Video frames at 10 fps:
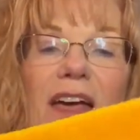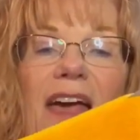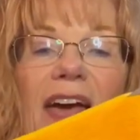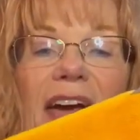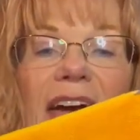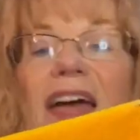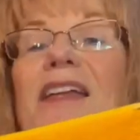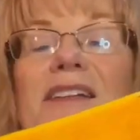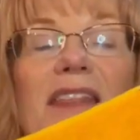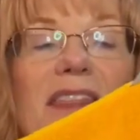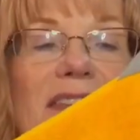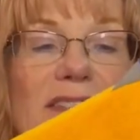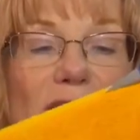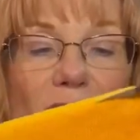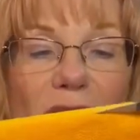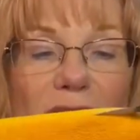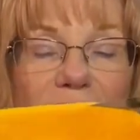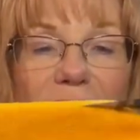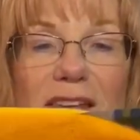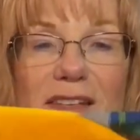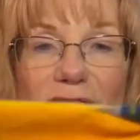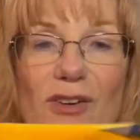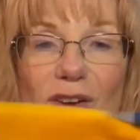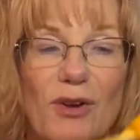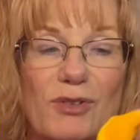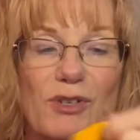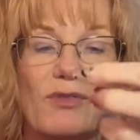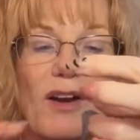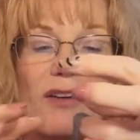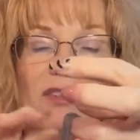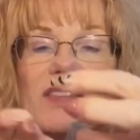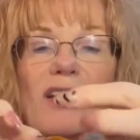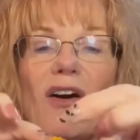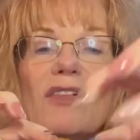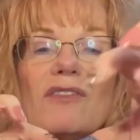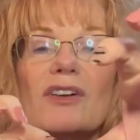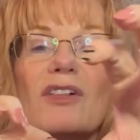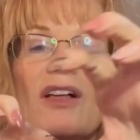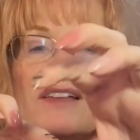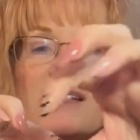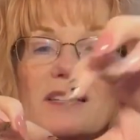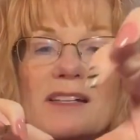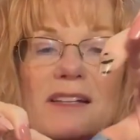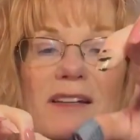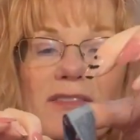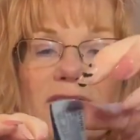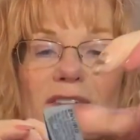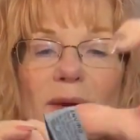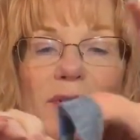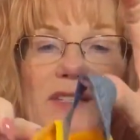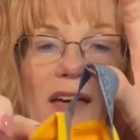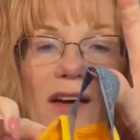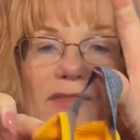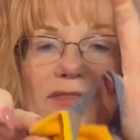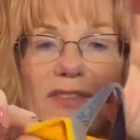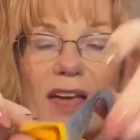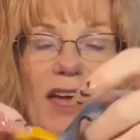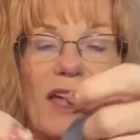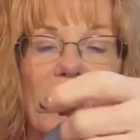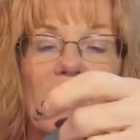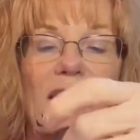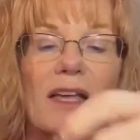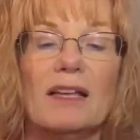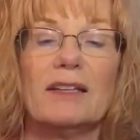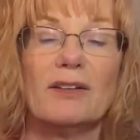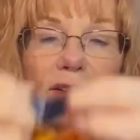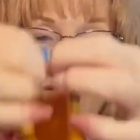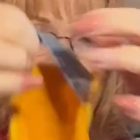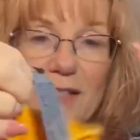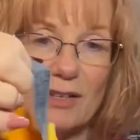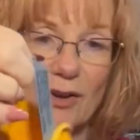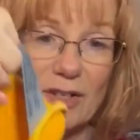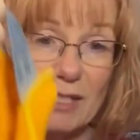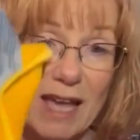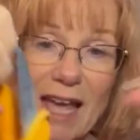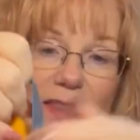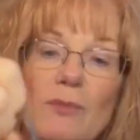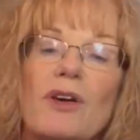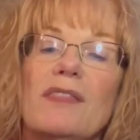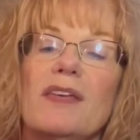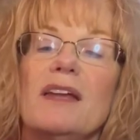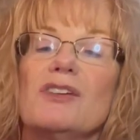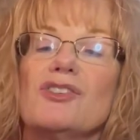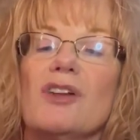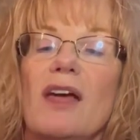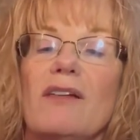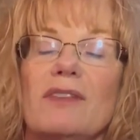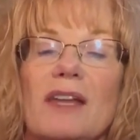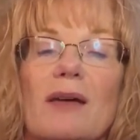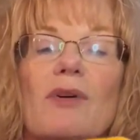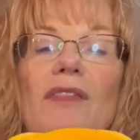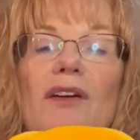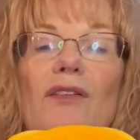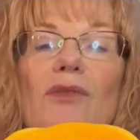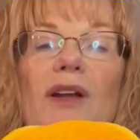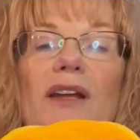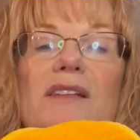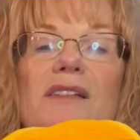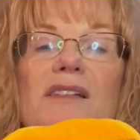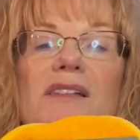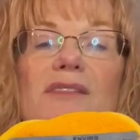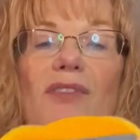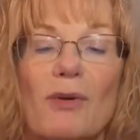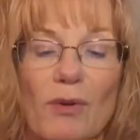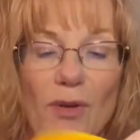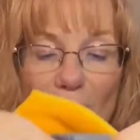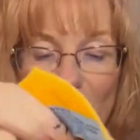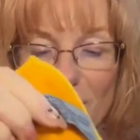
And this cloth is your go-to for everything. All of our cloths and fabrics have it's a hook to hang them with, and it should have the name on there of what it is. This is EnviroCloth.